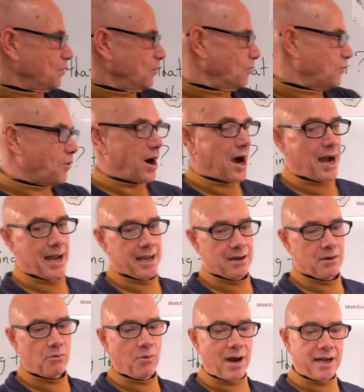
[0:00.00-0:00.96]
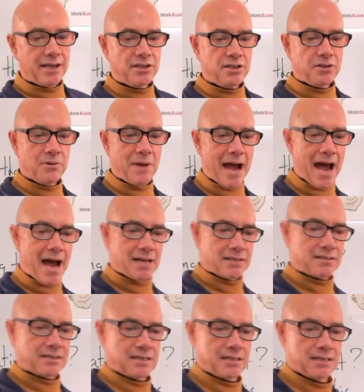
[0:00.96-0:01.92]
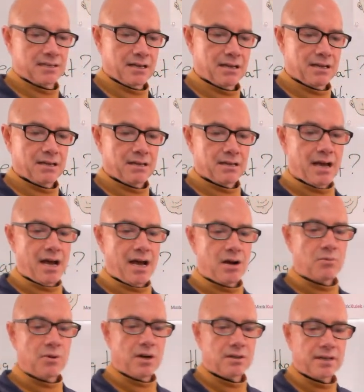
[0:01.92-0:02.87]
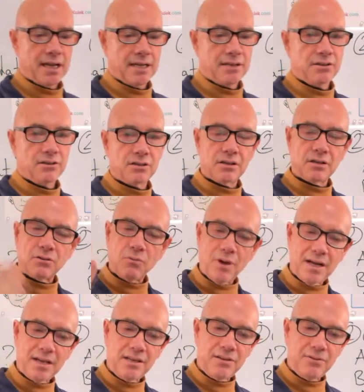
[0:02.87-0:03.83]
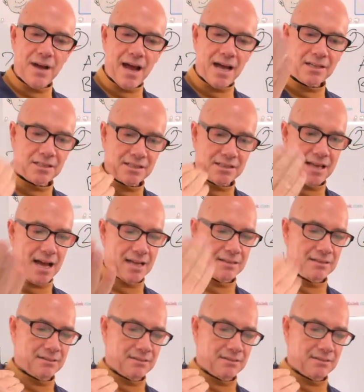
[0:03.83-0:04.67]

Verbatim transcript: why? Why do you ask how well can you cook? Why do you ask that?